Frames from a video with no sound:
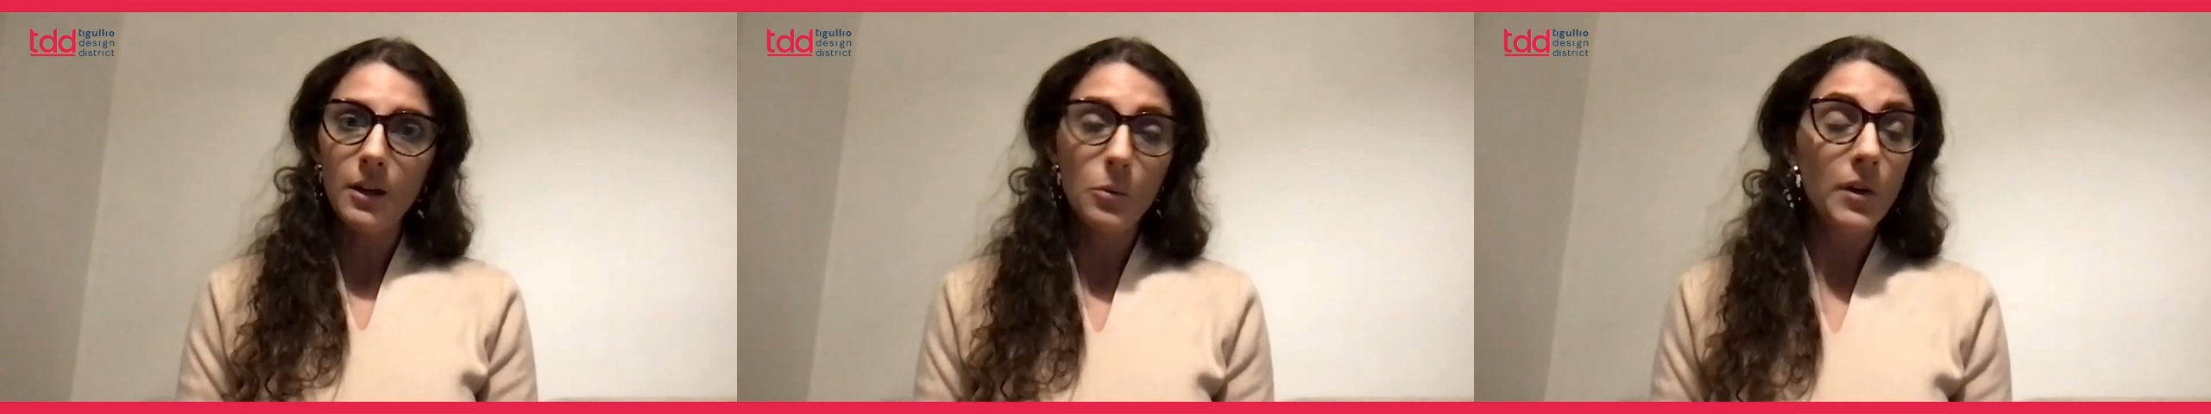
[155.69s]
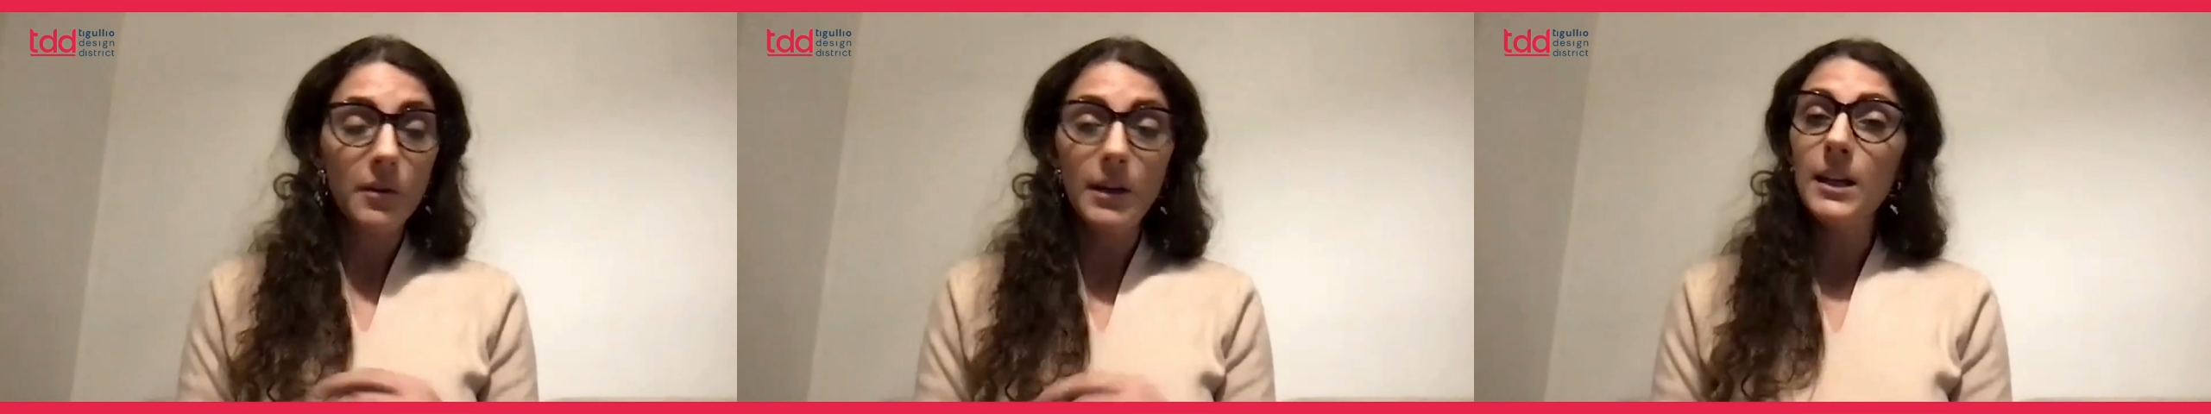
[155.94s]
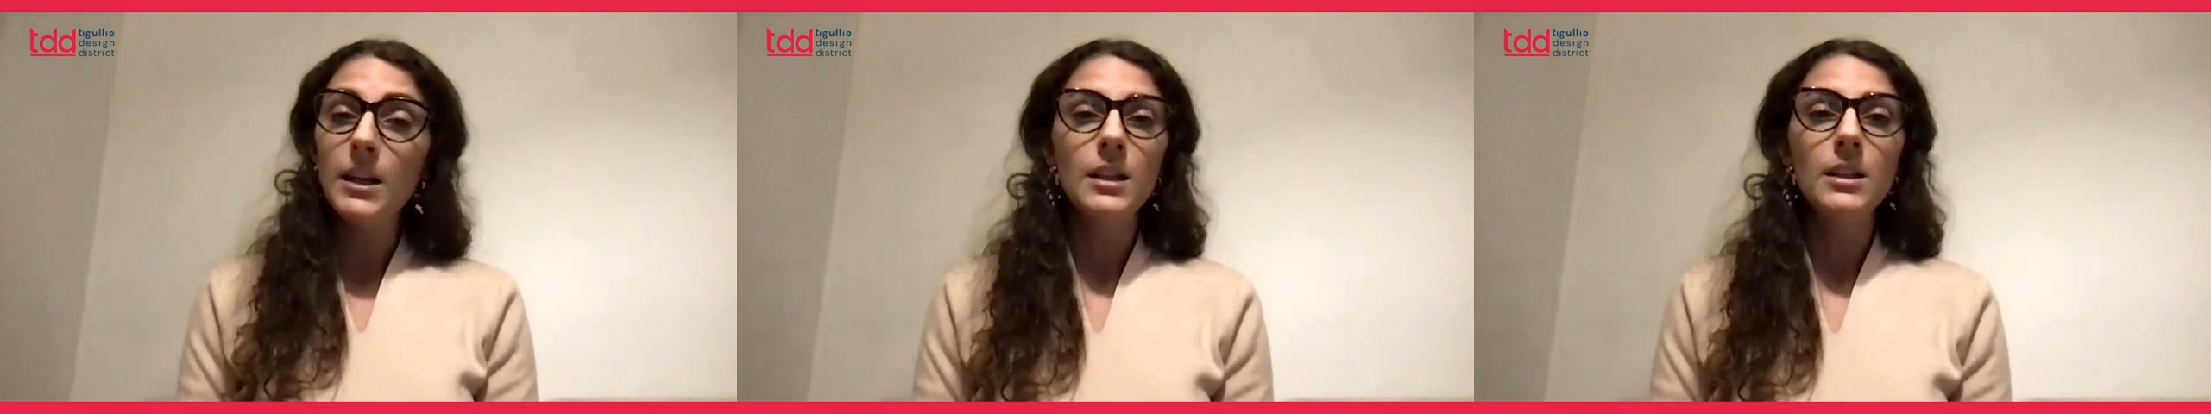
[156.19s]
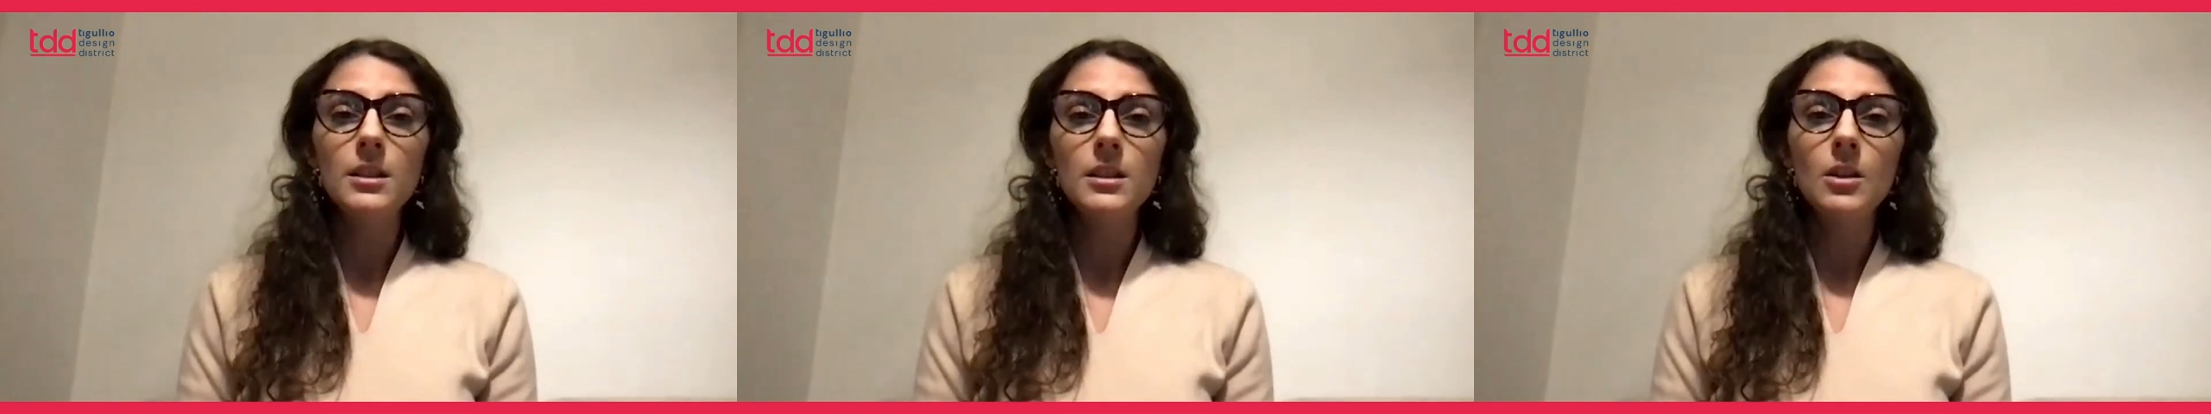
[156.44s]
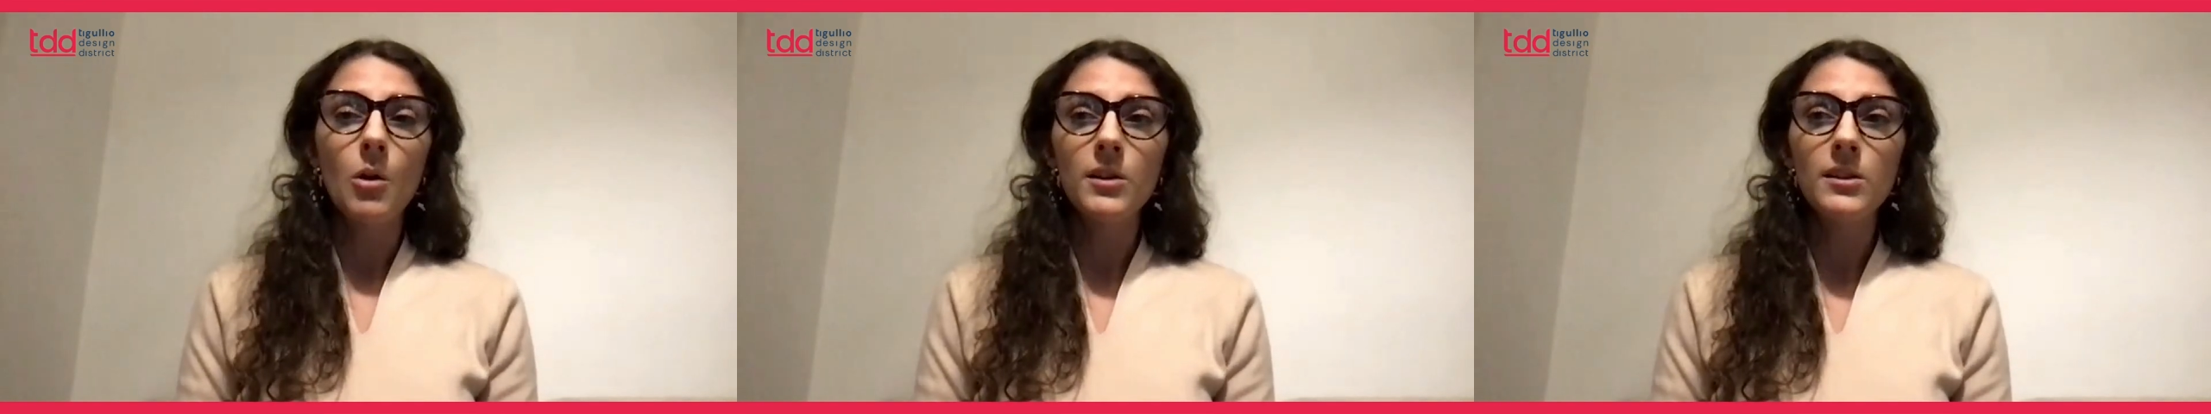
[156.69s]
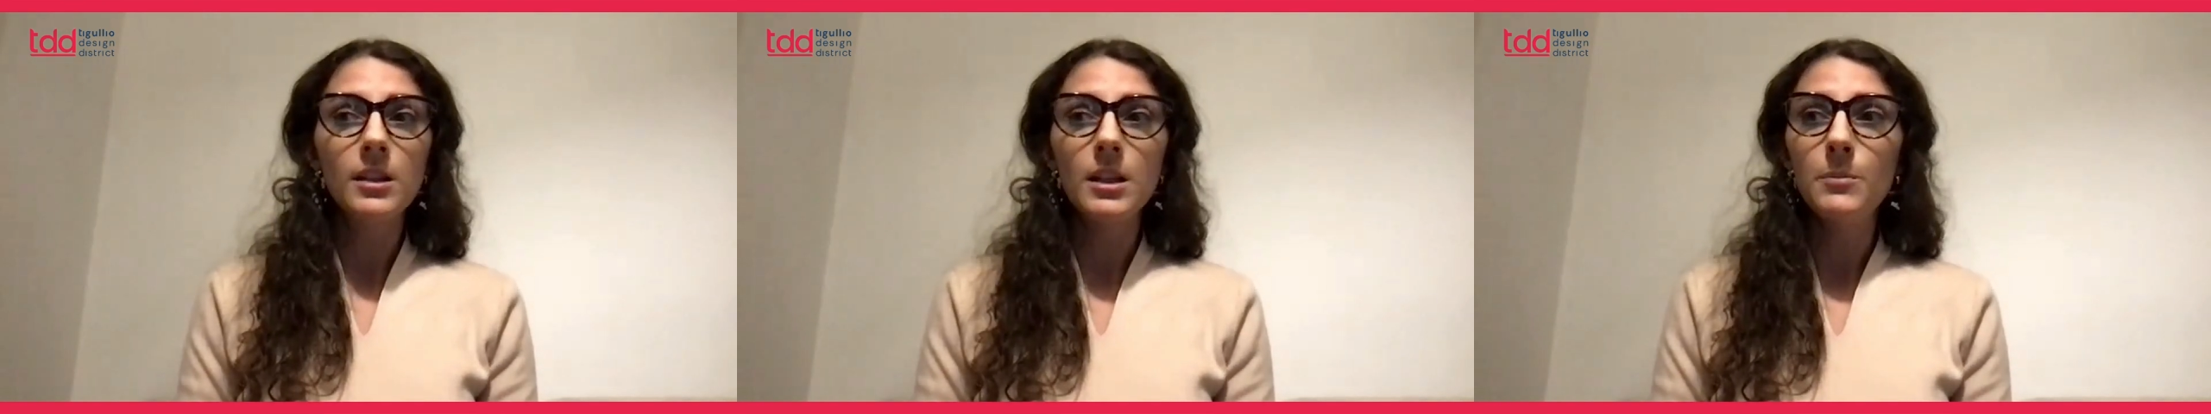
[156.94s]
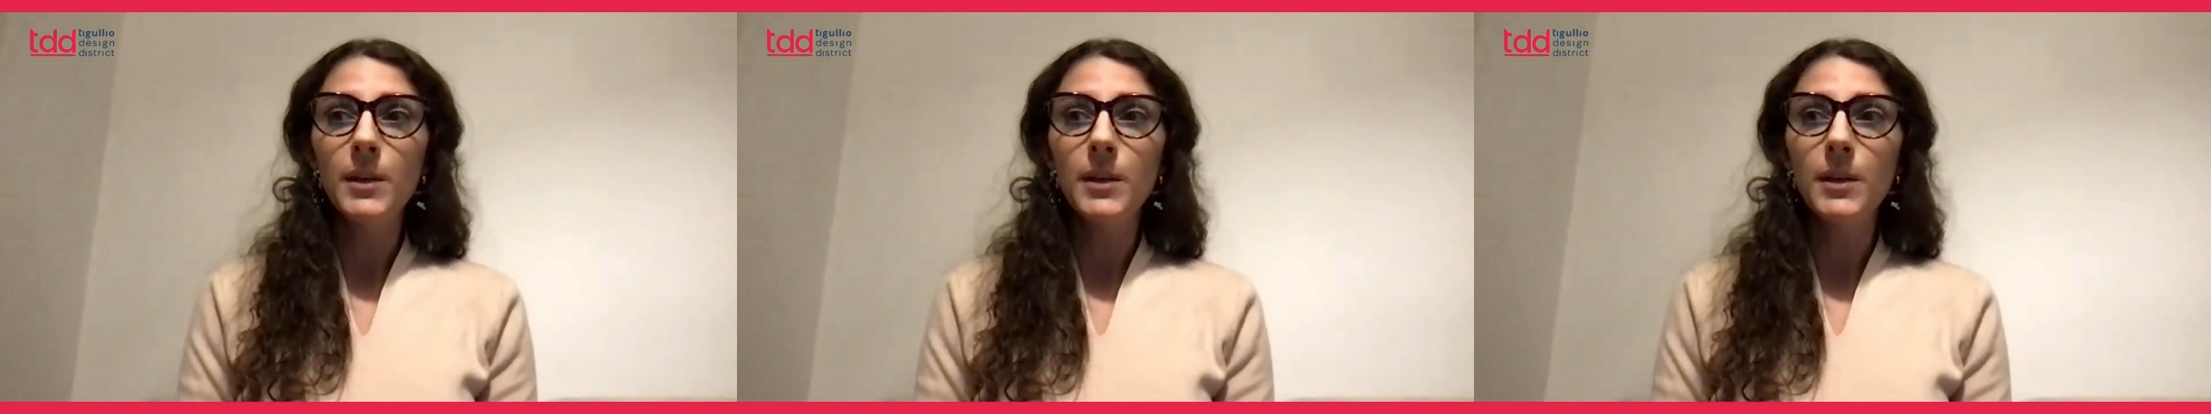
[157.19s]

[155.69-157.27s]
We really need it, honestly,